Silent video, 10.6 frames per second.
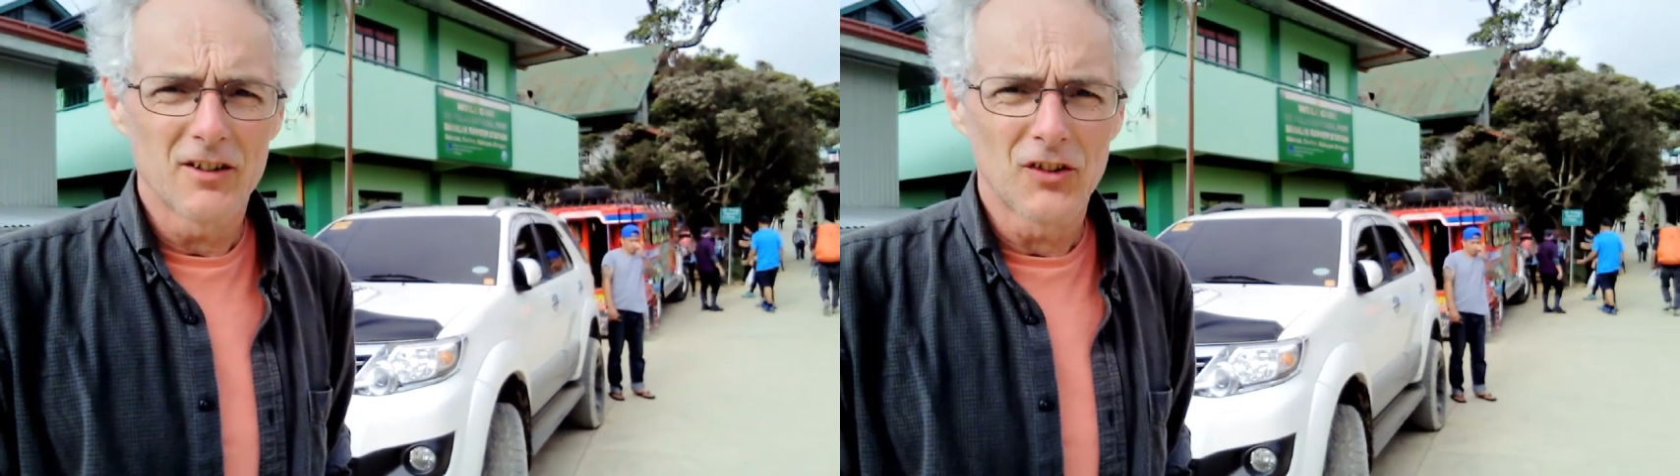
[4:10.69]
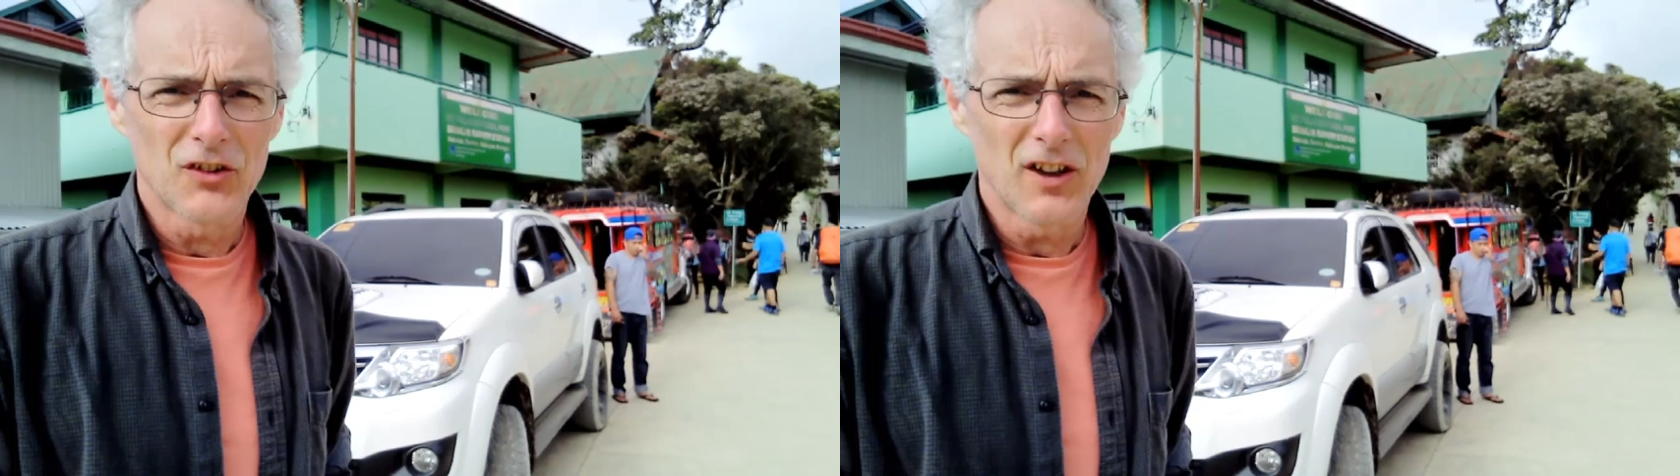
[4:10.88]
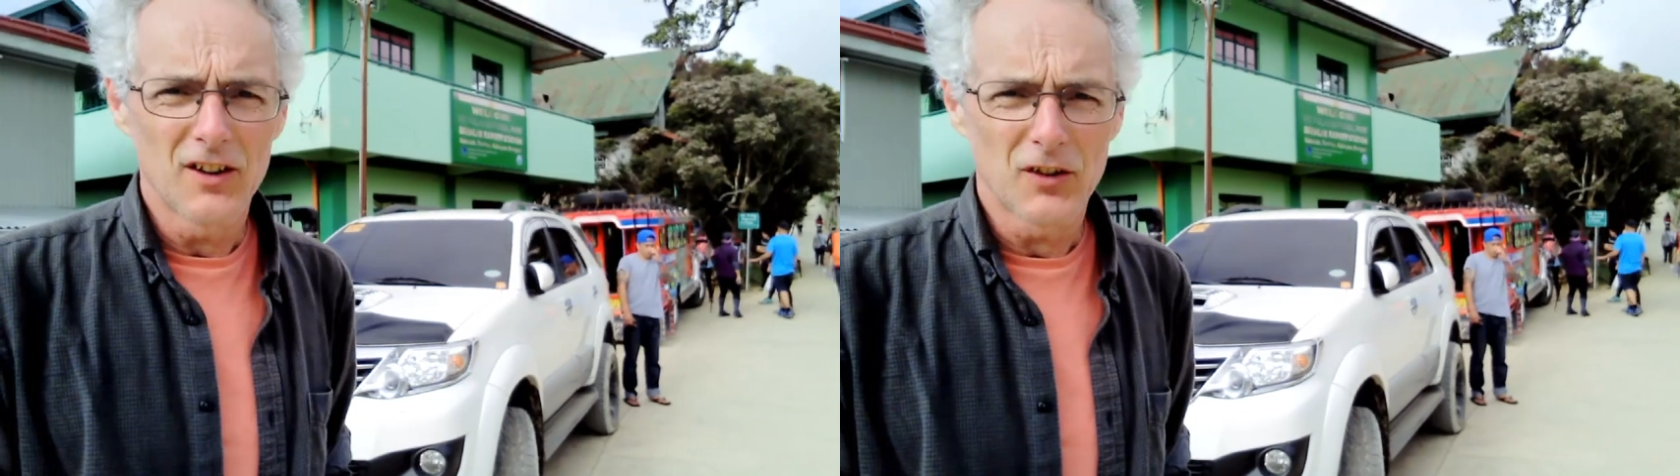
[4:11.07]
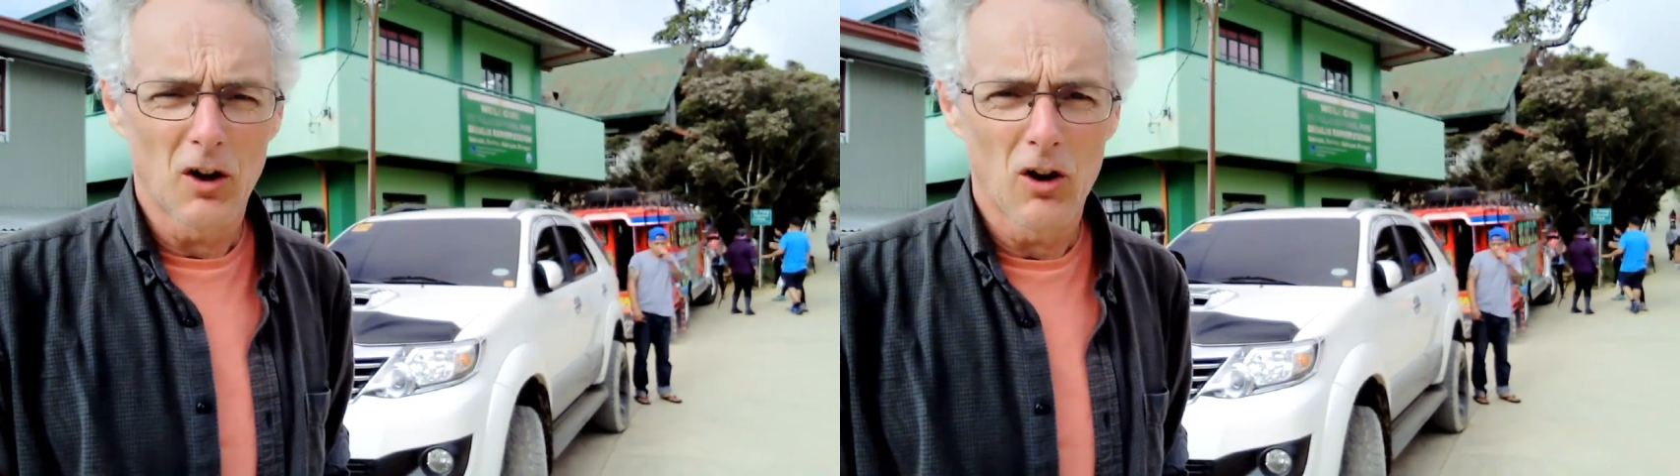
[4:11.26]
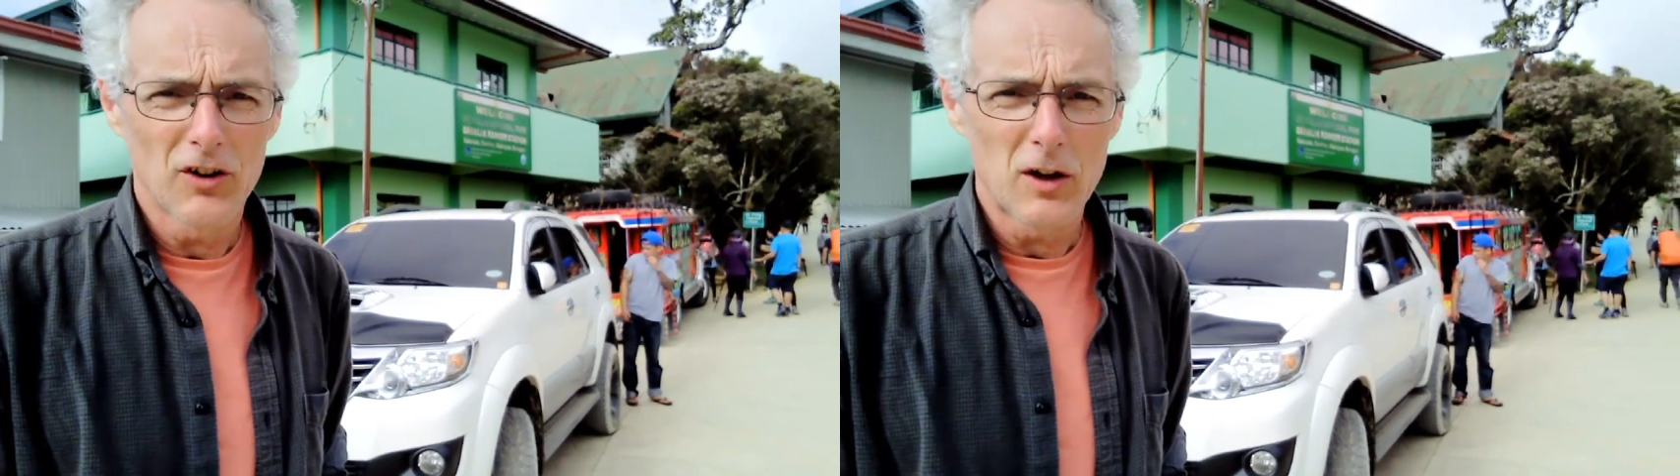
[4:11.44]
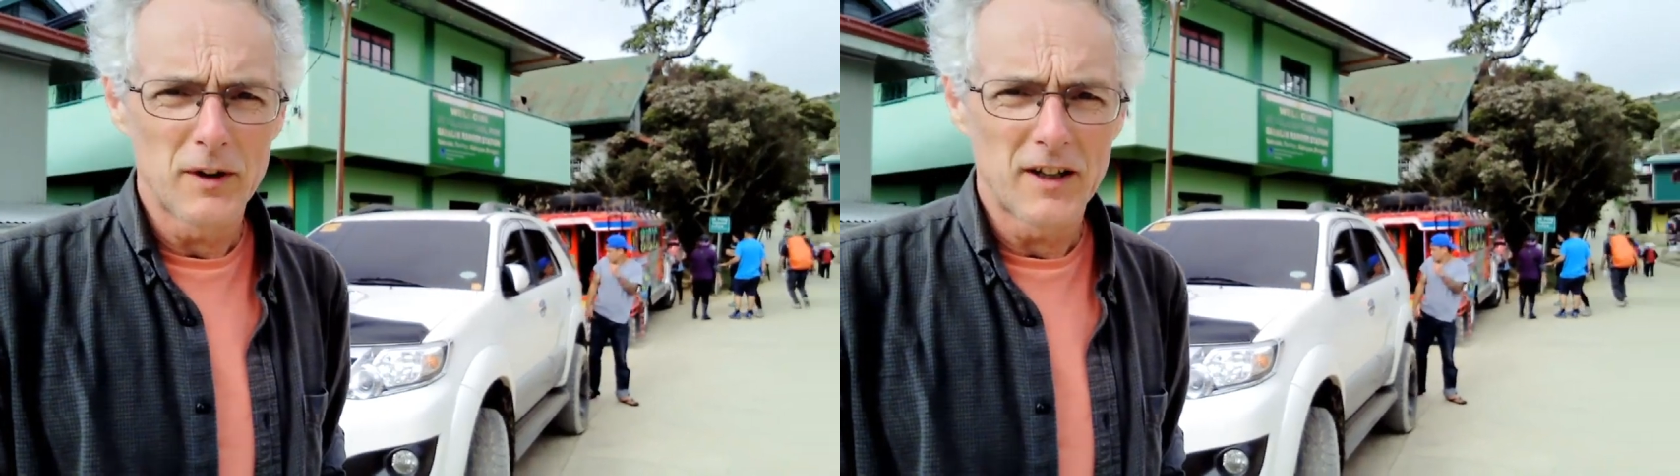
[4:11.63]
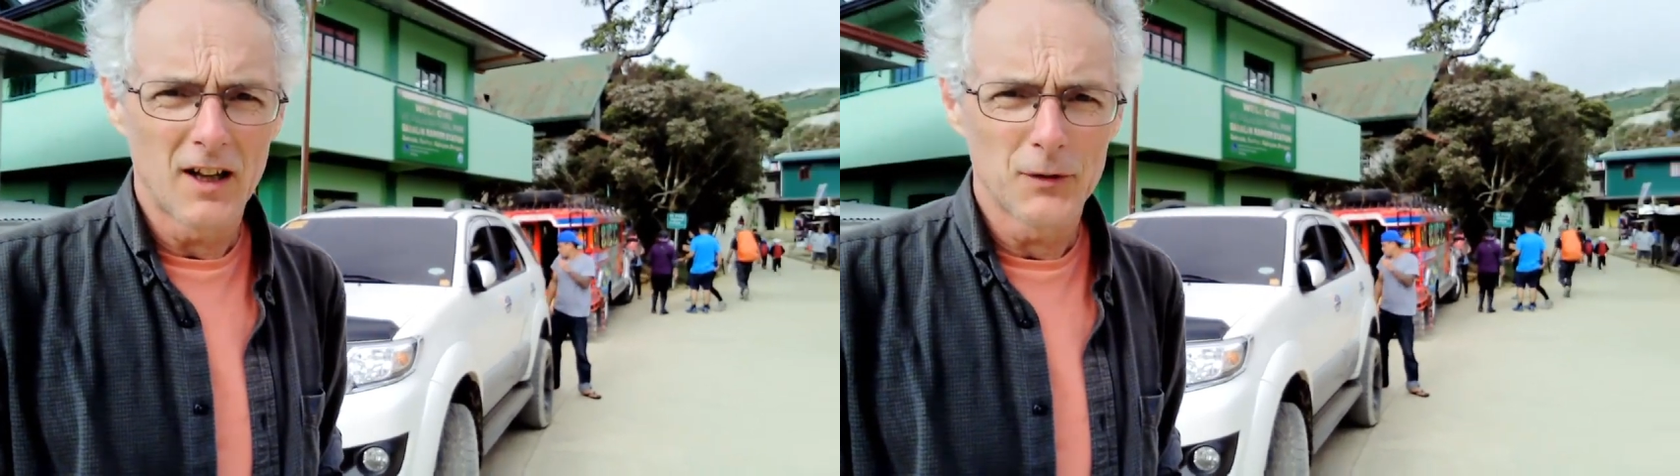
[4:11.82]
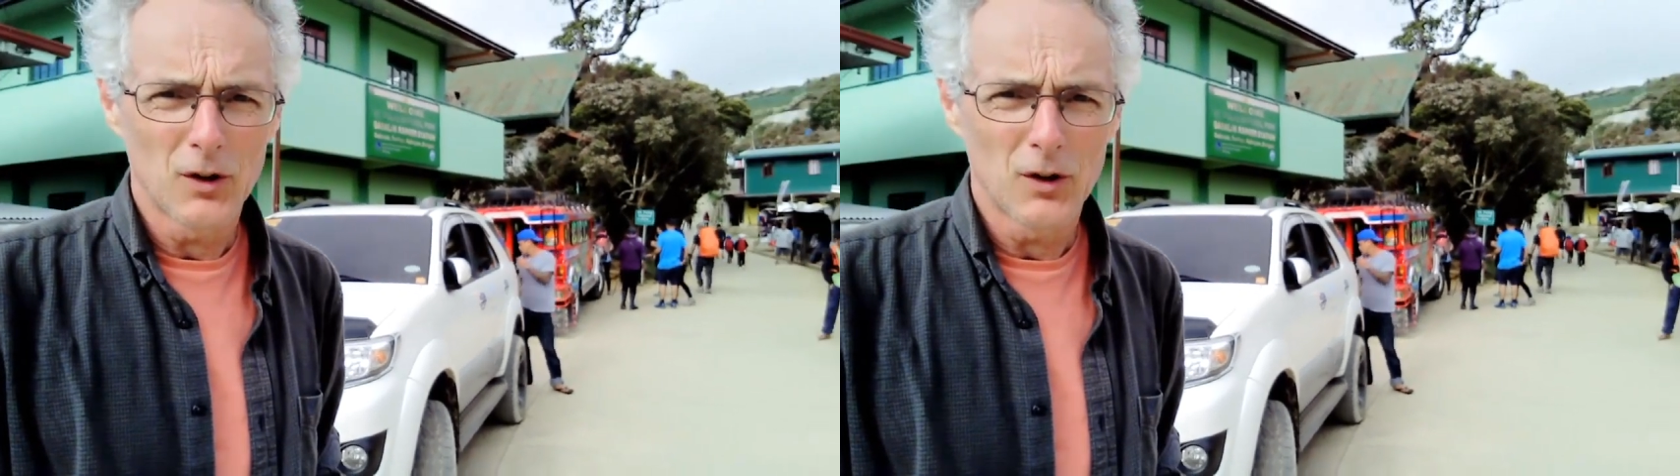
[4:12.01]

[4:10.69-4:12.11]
You can see it's a holiday weekend,